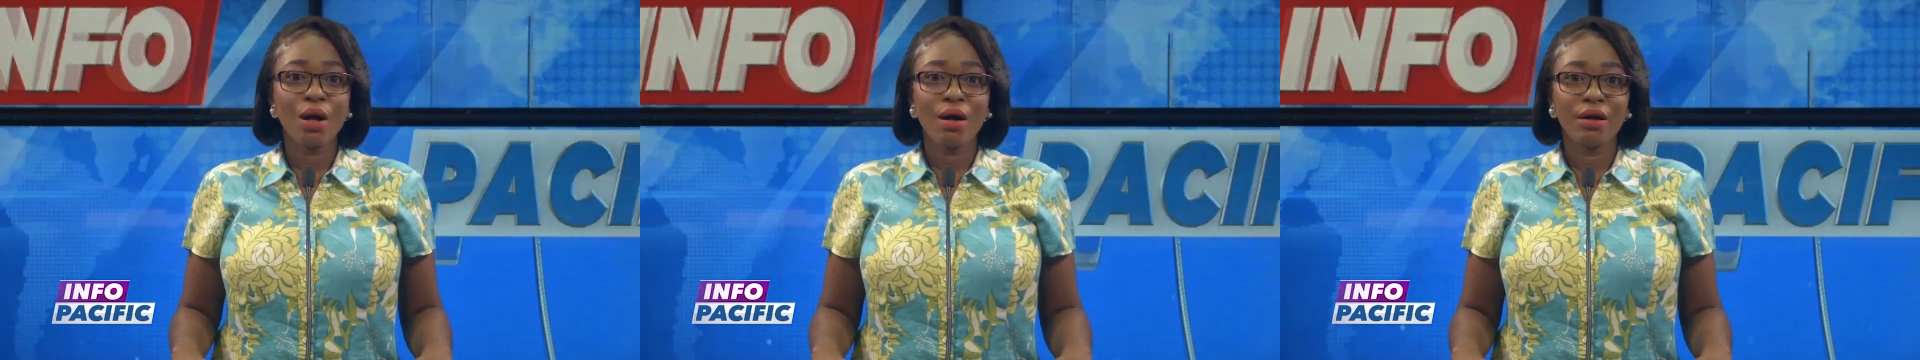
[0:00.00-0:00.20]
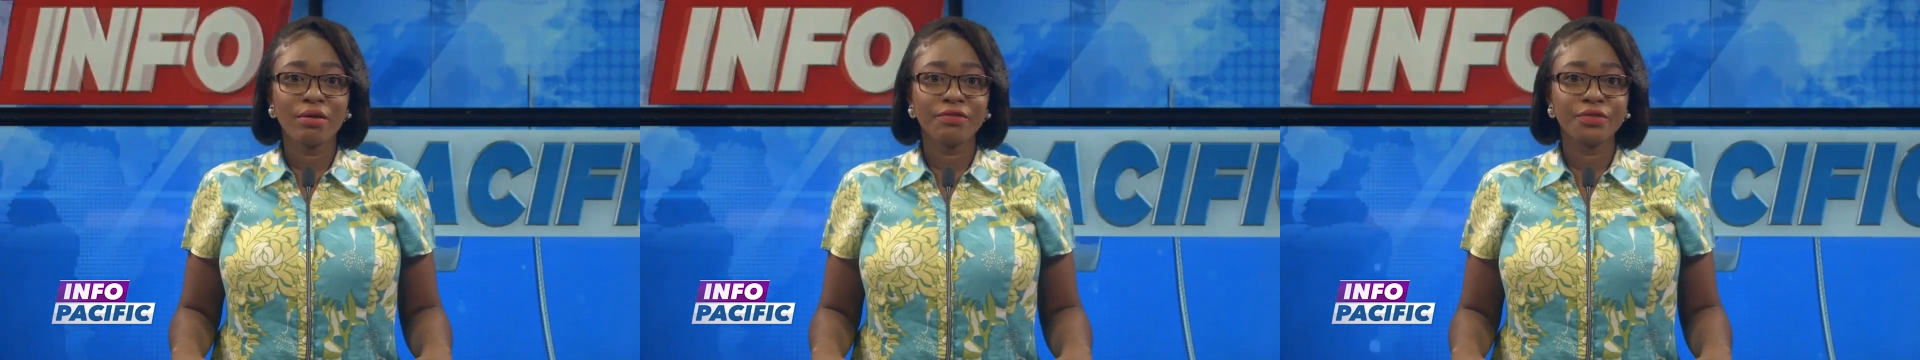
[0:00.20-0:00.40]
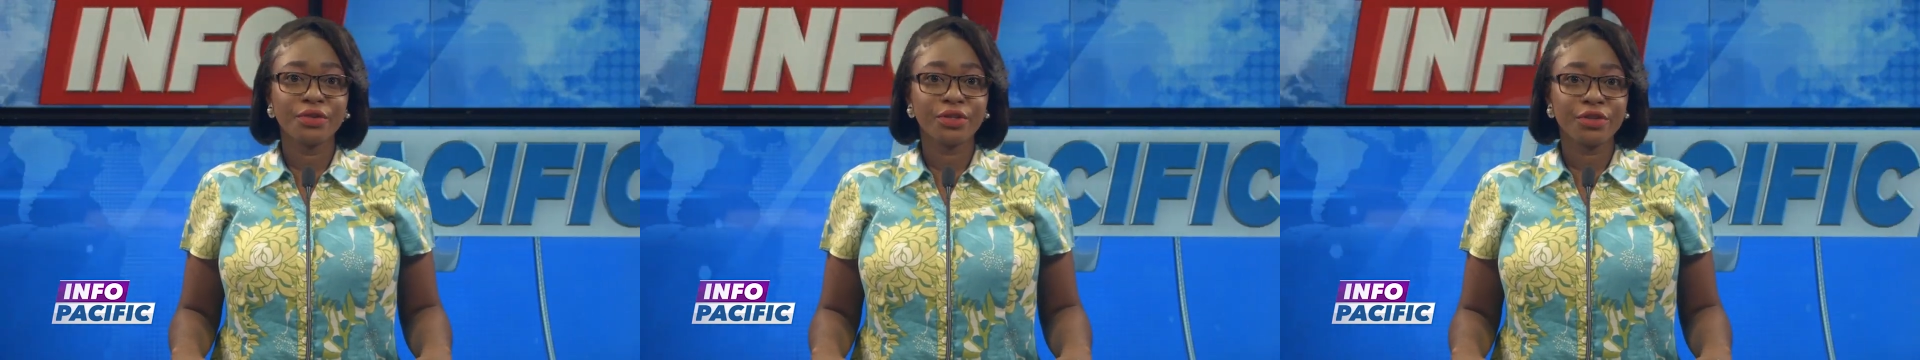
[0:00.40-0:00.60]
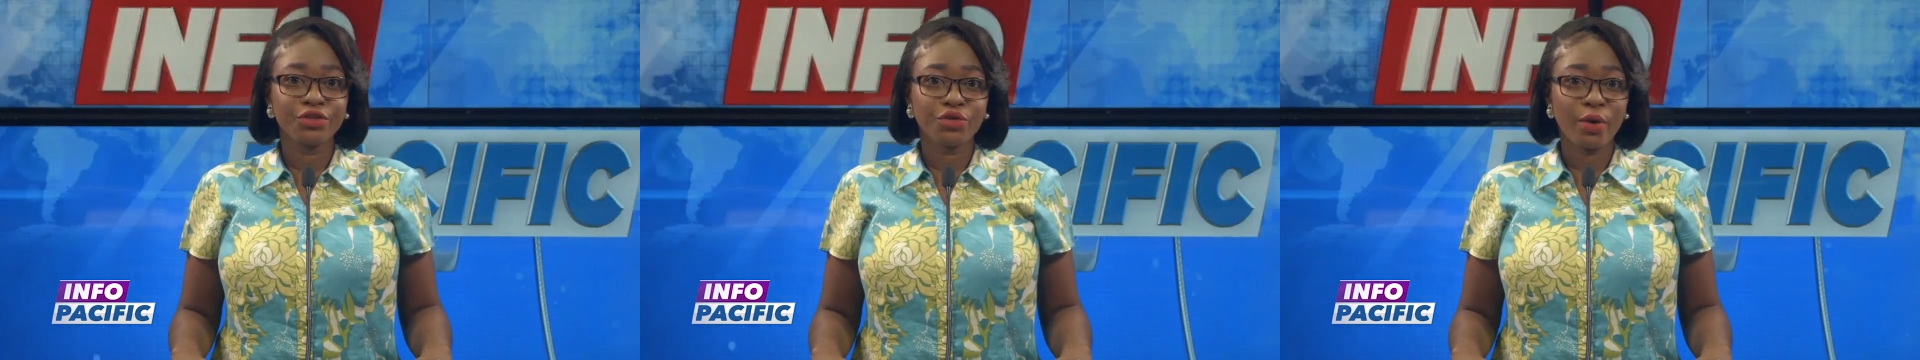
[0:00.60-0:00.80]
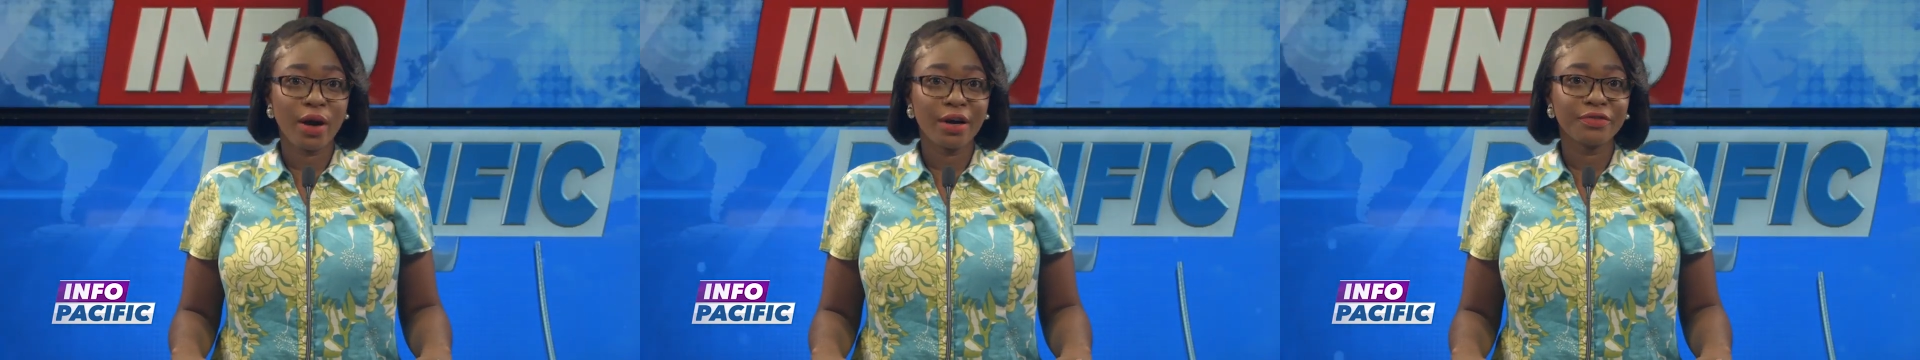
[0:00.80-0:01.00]
of the
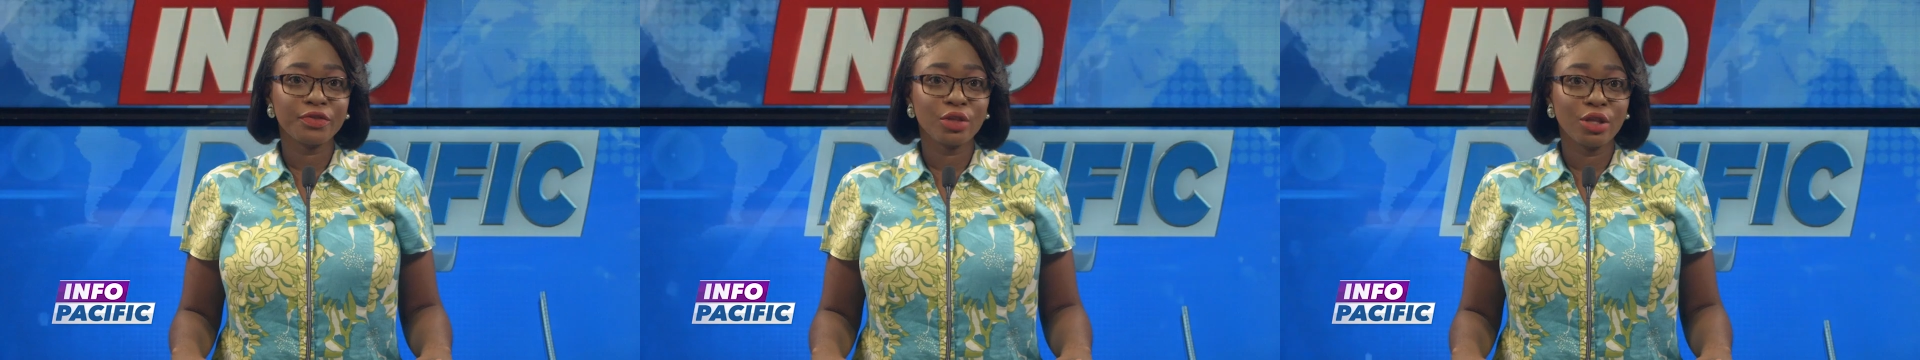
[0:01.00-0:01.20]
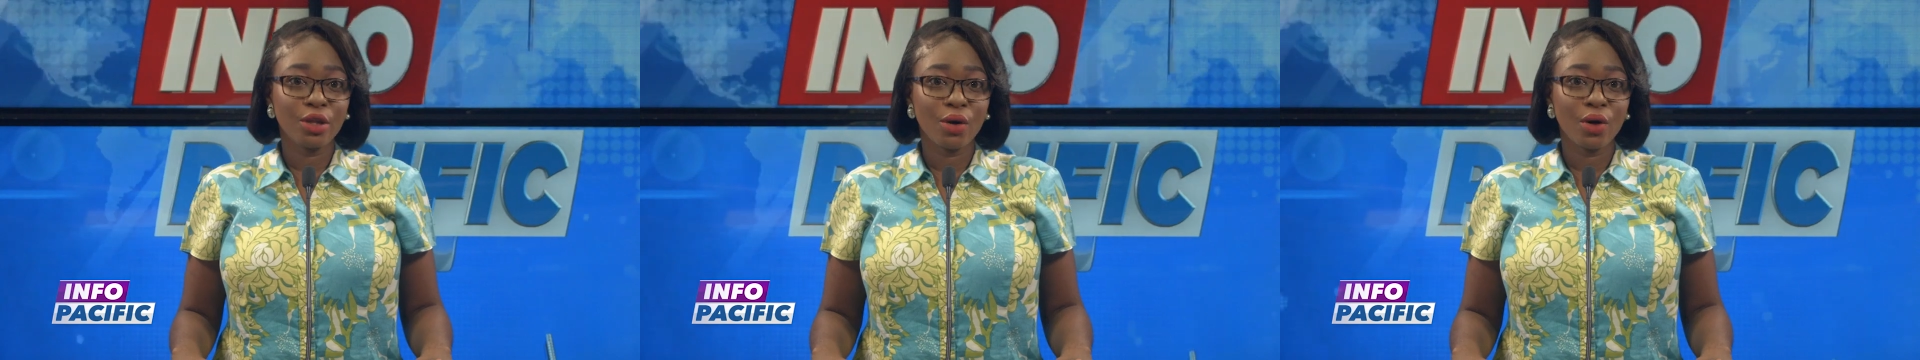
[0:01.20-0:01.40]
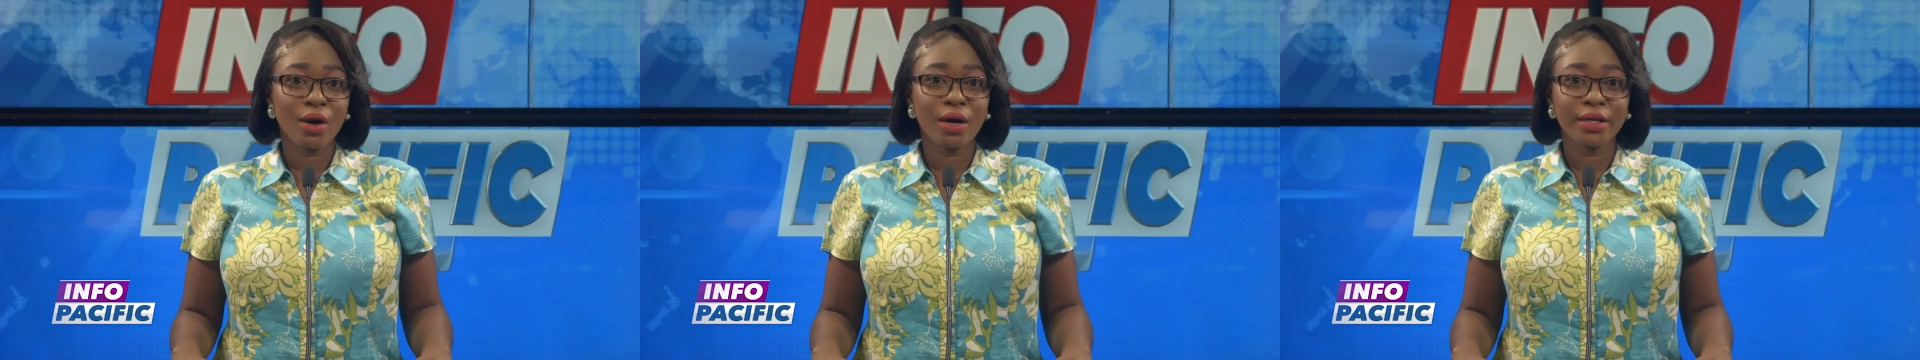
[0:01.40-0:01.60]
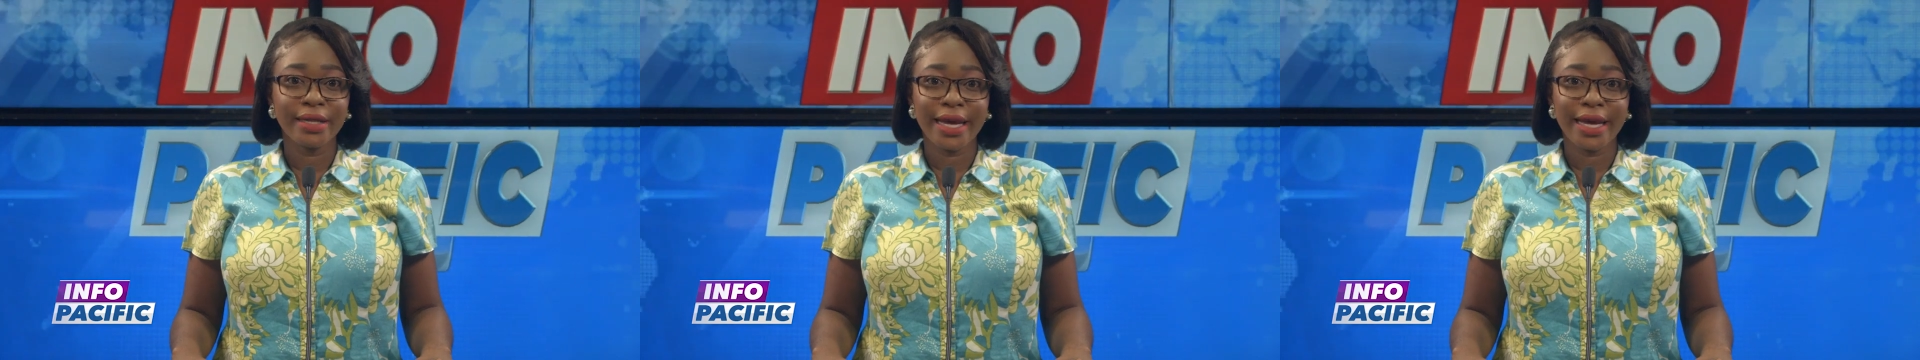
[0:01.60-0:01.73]
draft law on